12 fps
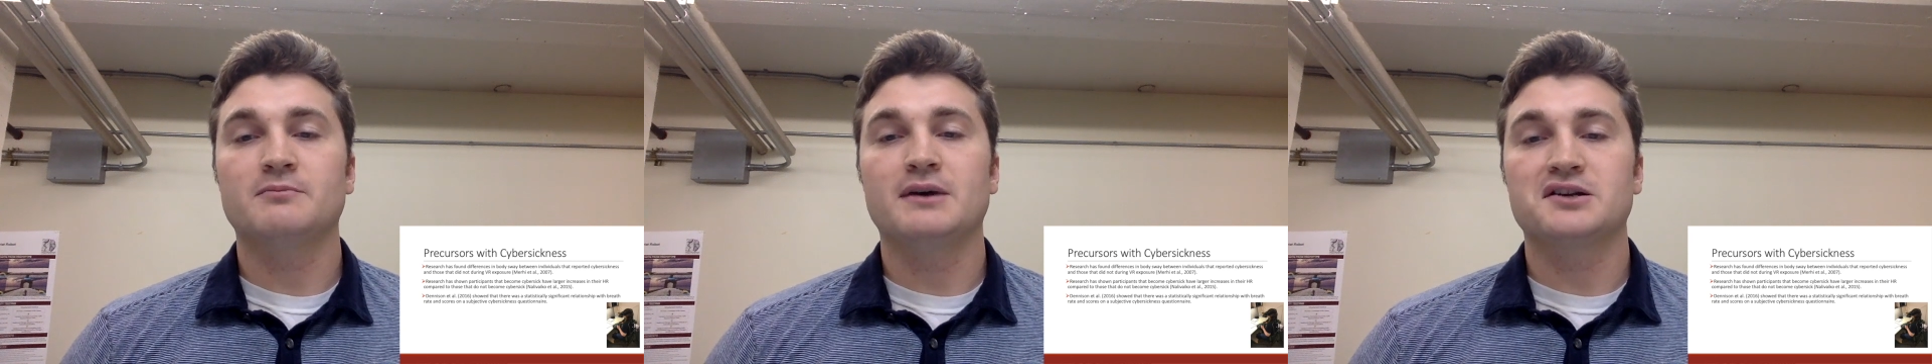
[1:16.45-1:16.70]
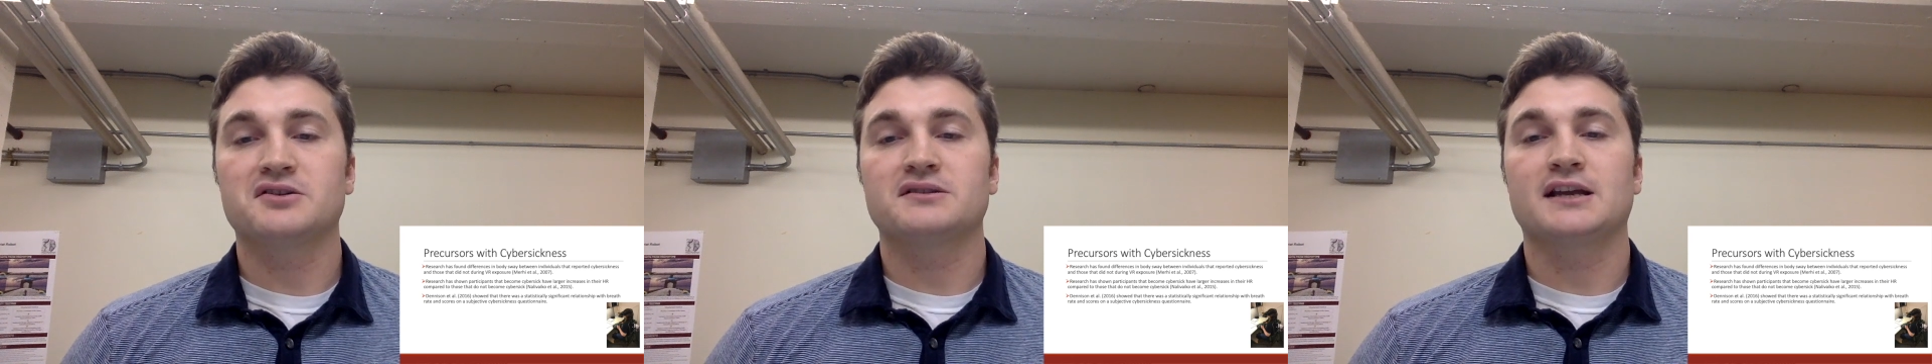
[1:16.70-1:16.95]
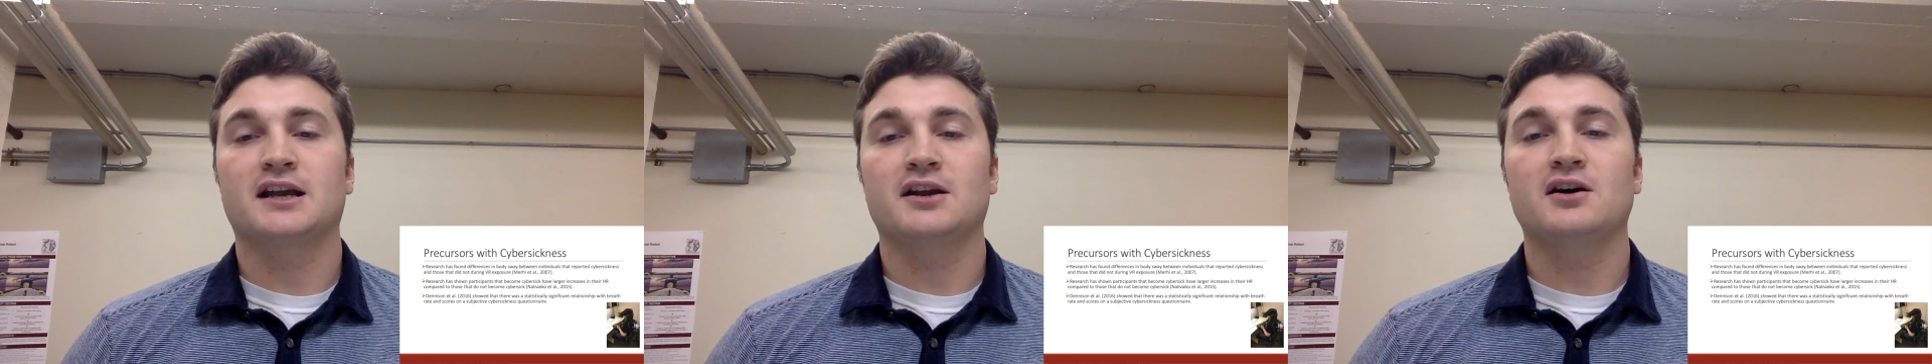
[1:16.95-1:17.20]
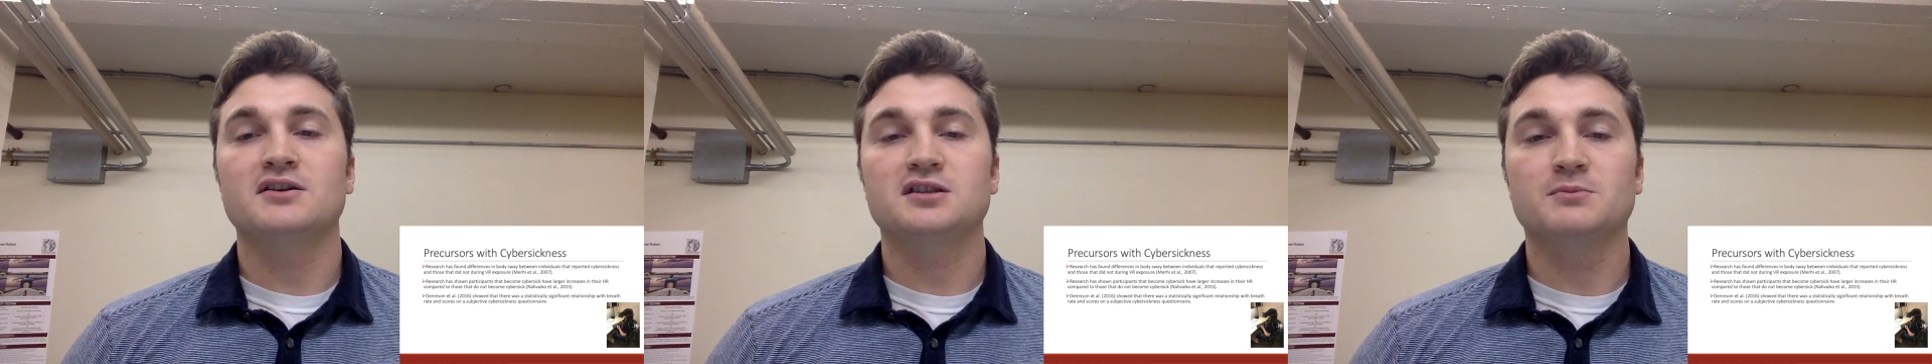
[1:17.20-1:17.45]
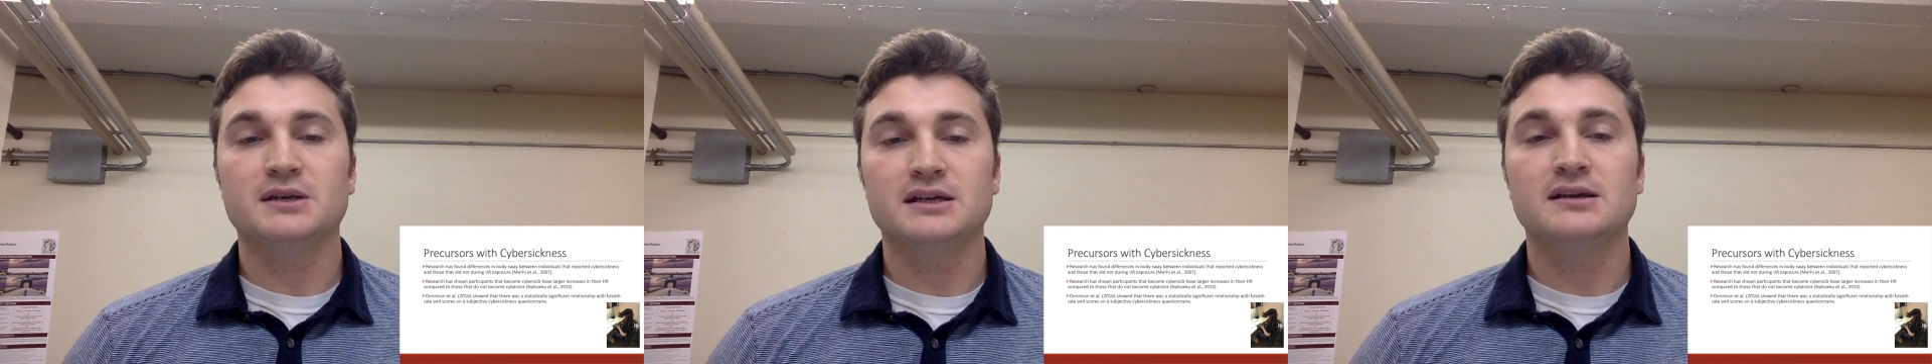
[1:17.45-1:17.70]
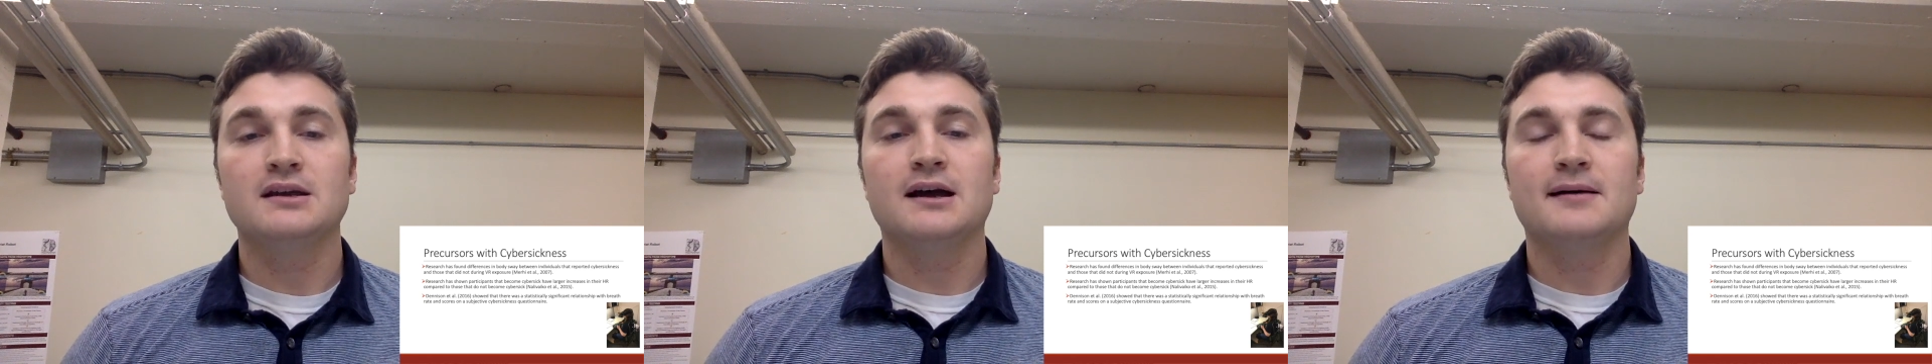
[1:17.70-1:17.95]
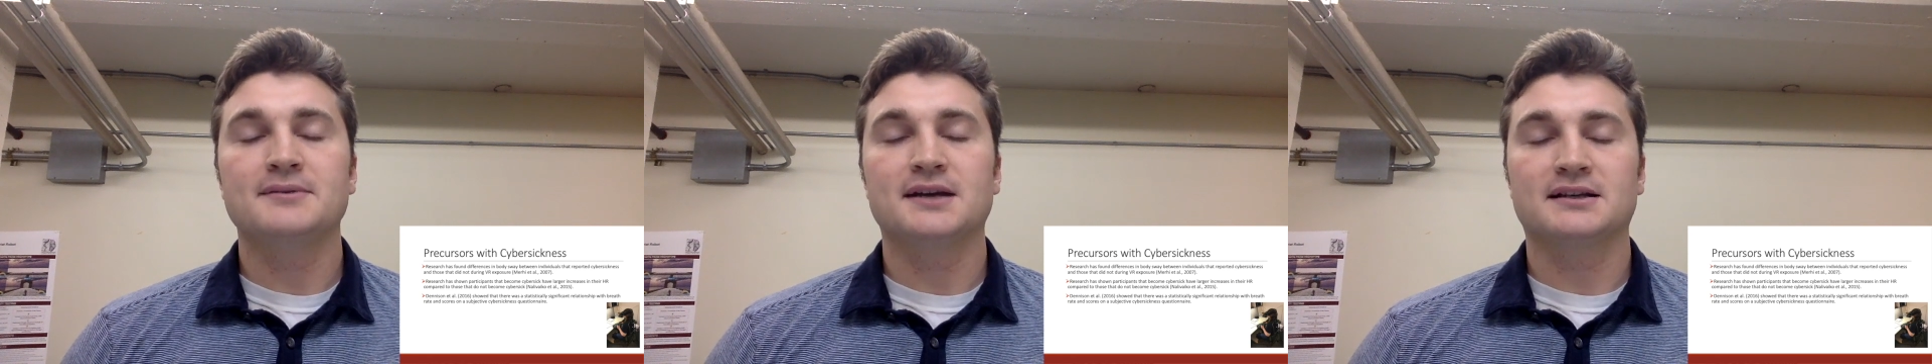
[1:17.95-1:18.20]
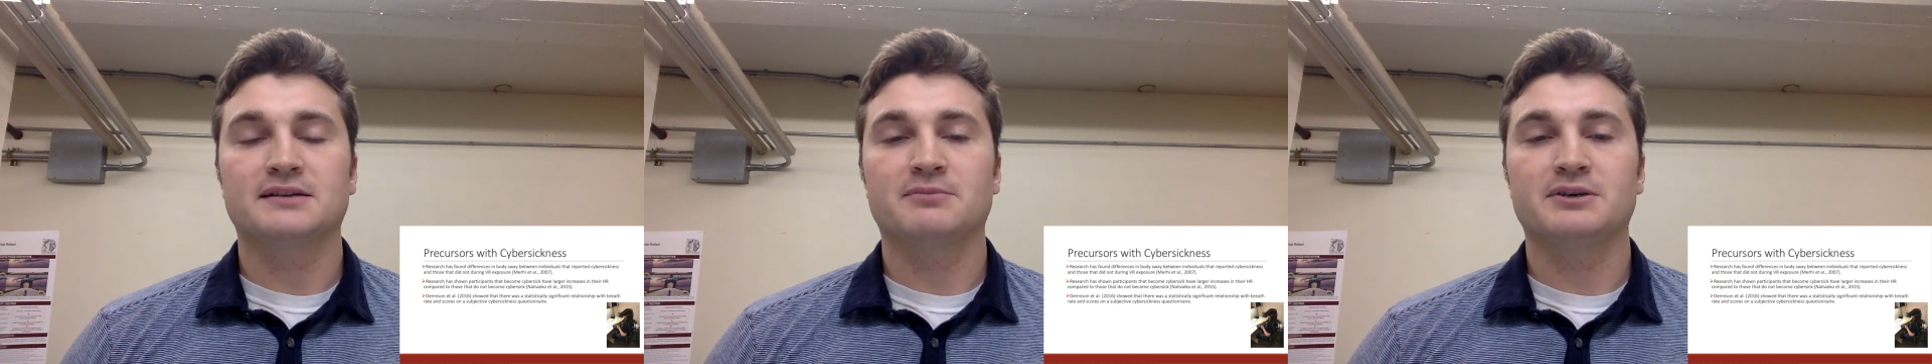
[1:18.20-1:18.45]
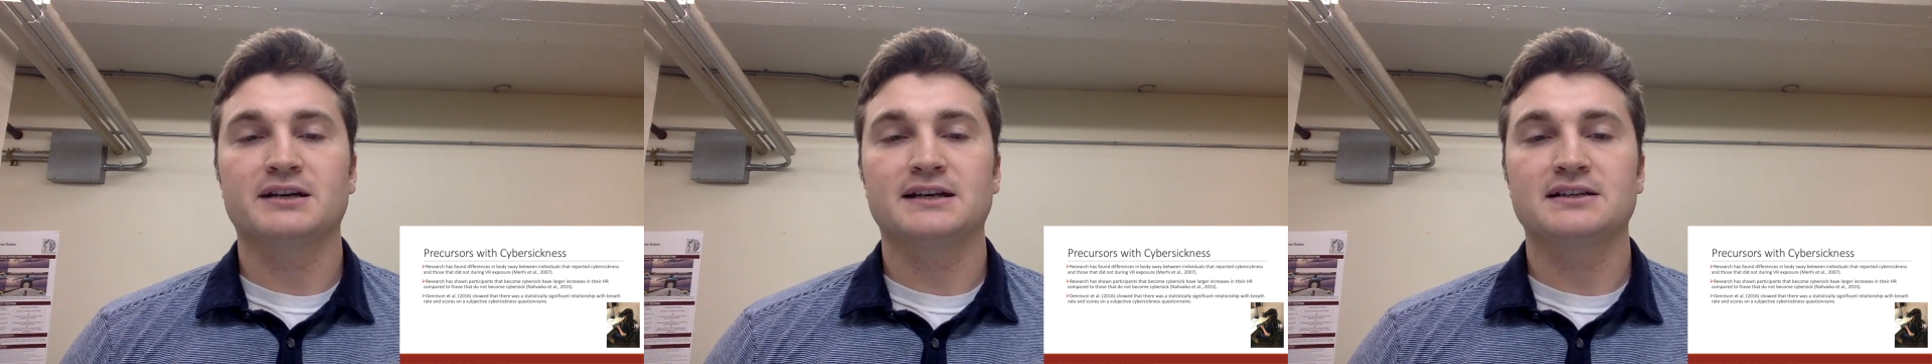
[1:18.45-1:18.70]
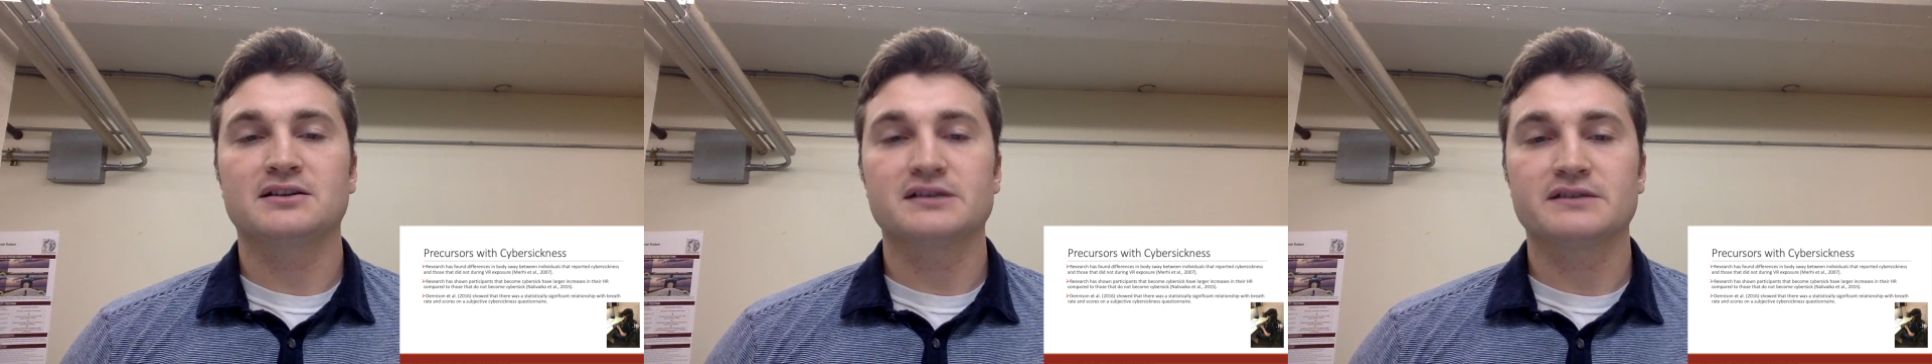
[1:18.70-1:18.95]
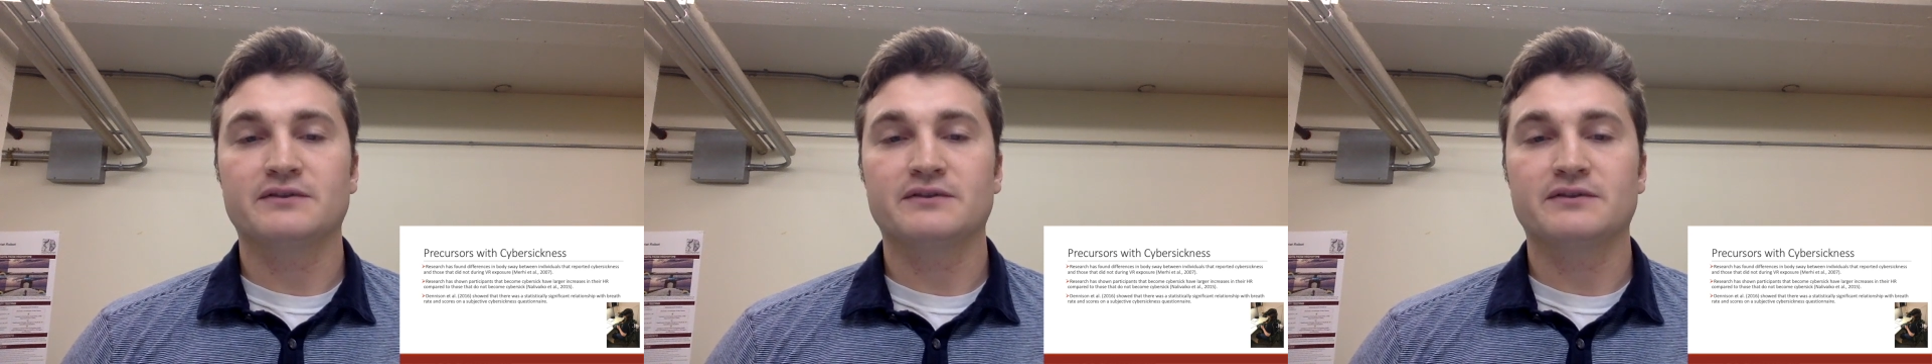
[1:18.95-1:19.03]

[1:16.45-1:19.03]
measures that could also be objective predictors.